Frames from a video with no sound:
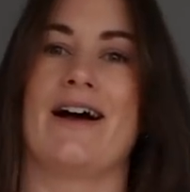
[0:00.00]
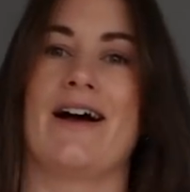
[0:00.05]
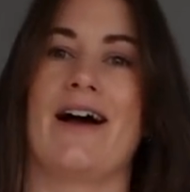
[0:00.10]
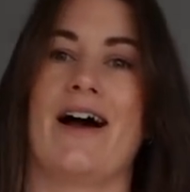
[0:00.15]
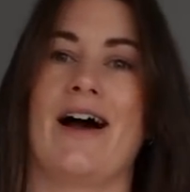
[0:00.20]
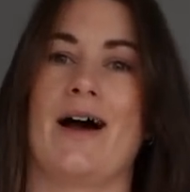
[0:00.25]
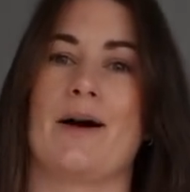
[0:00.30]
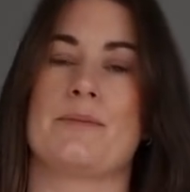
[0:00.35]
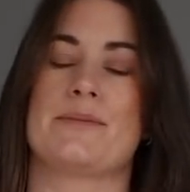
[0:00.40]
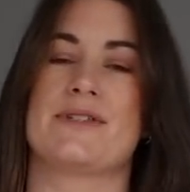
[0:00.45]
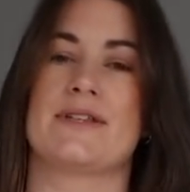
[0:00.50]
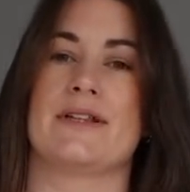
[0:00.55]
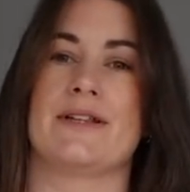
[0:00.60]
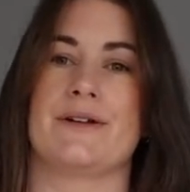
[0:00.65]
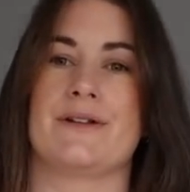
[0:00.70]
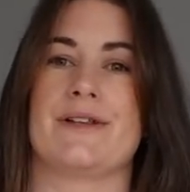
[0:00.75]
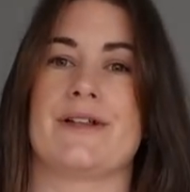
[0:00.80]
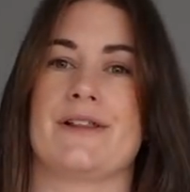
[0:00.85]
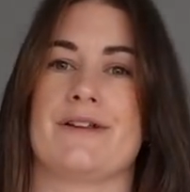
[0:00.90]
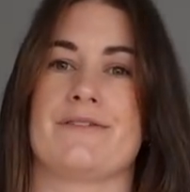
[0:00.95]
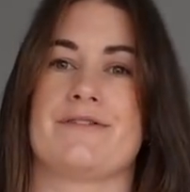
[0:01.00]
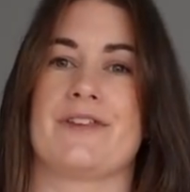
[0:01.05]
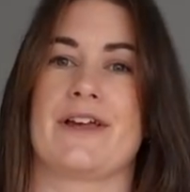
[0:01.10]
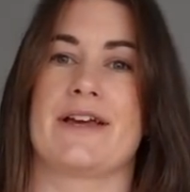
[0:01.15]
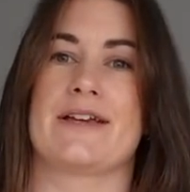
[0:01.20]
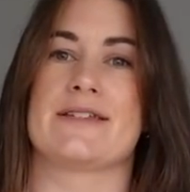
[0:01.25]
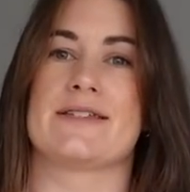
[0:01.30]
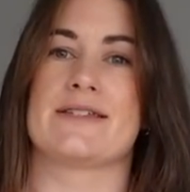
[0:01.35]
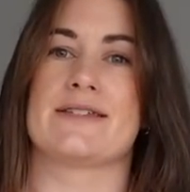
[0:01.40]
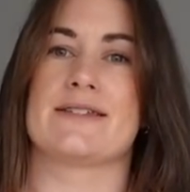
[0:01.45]
Absolutely love
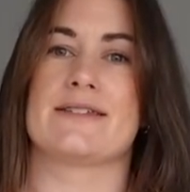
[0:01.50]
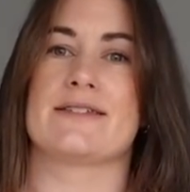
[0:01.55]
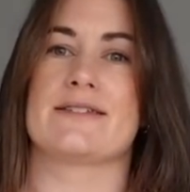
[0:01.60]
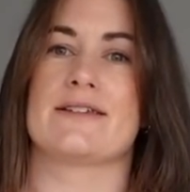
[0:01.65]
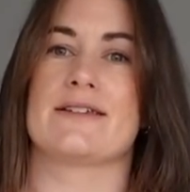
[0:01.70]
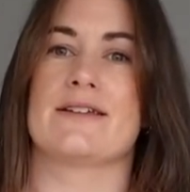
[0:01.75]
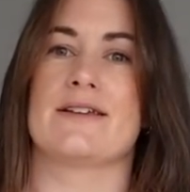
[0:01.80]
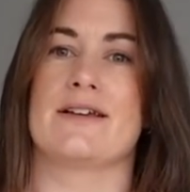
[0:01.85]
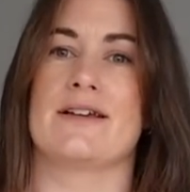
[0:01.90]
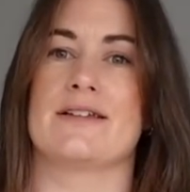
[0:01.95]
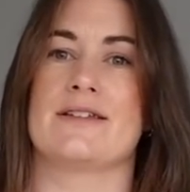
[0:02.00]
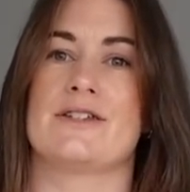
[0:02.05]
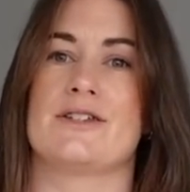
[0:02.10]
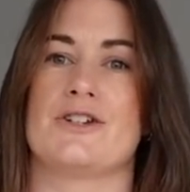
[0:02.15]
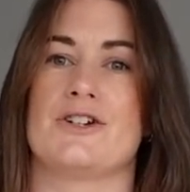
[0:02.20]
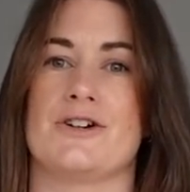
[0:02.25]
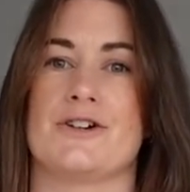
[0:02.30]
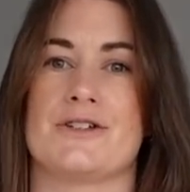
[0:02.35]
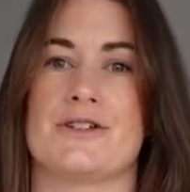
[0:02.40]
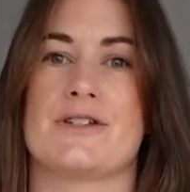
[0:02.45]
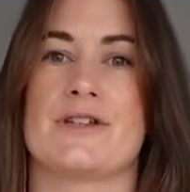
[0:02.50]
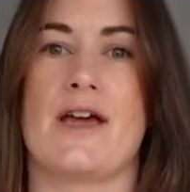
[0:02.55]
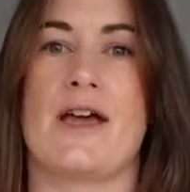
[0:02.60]
this. It's just